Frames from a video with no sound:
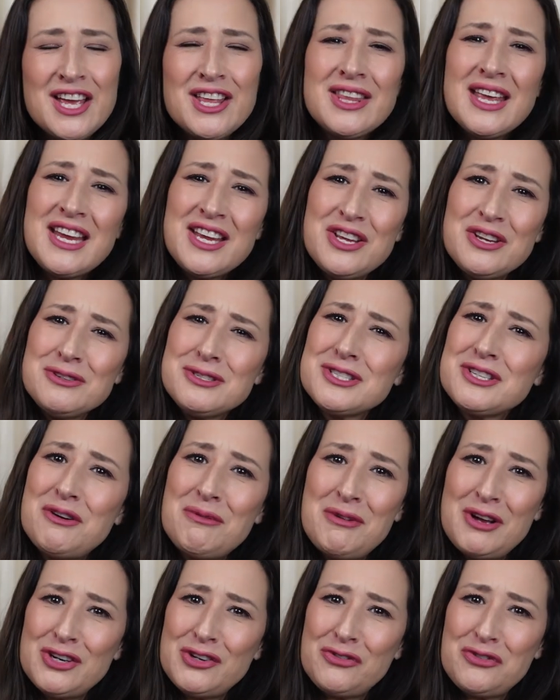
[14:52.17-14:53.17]
Thank you so
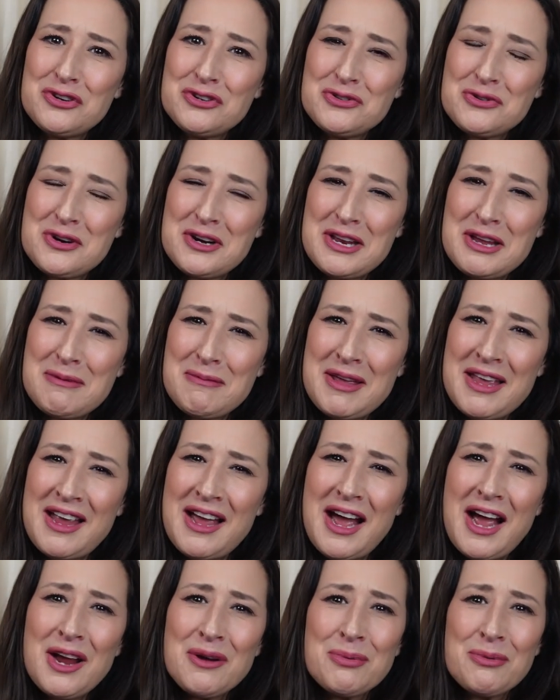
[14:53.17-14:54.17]
much for joining me.
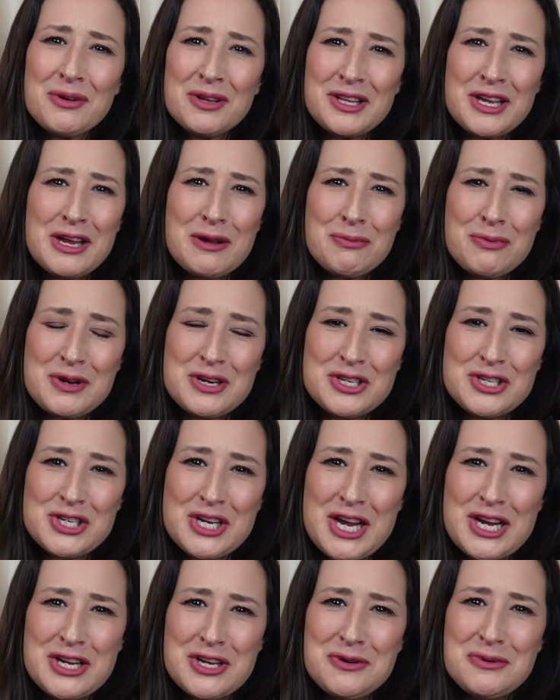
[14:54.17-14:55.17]
I really
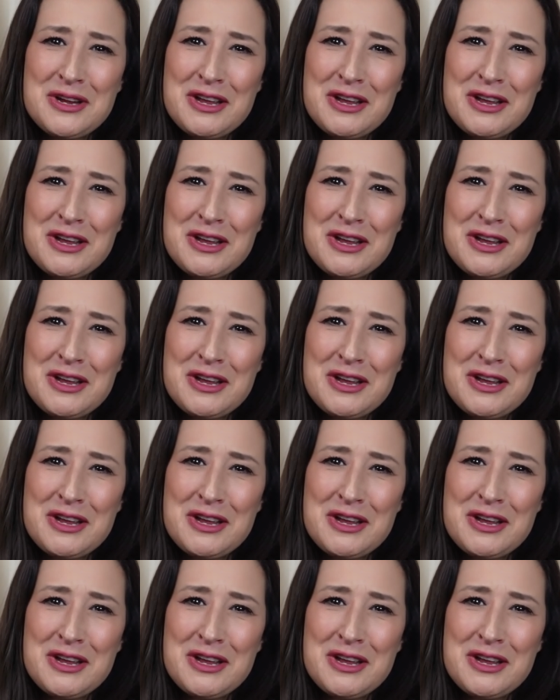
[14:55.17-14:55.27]
appreciate you